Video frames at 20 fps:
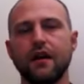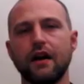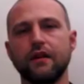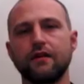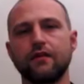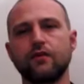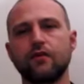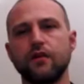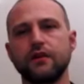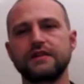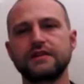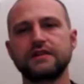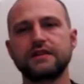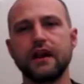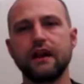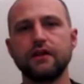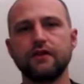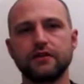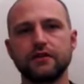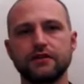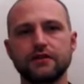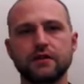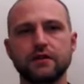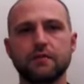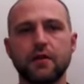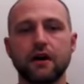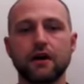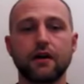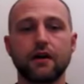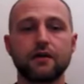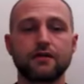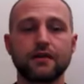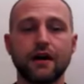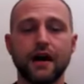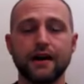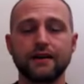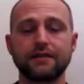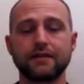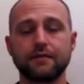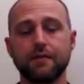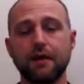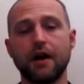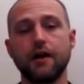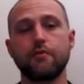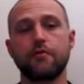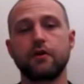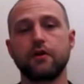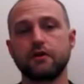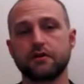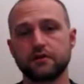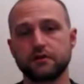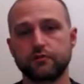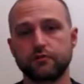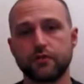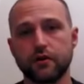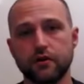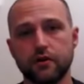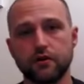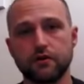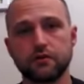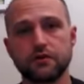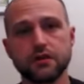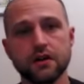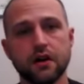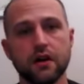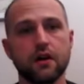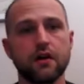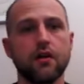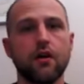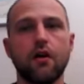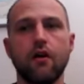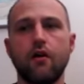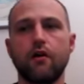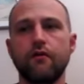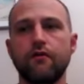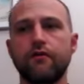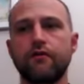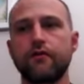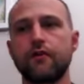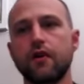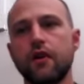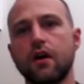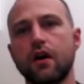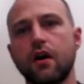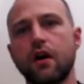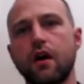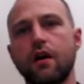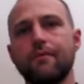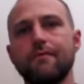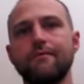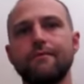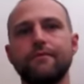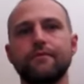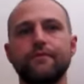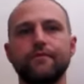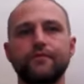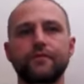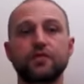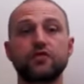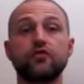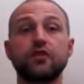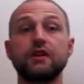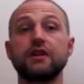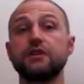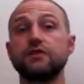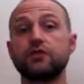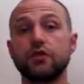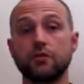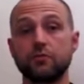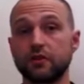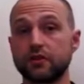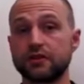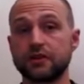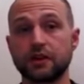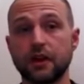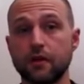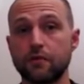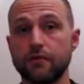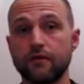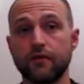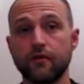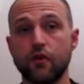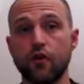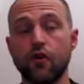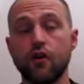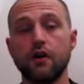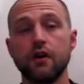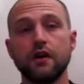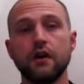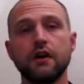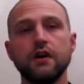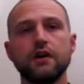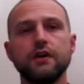it sort of settled the stomach. That is a byproduct of drinking too much the night before.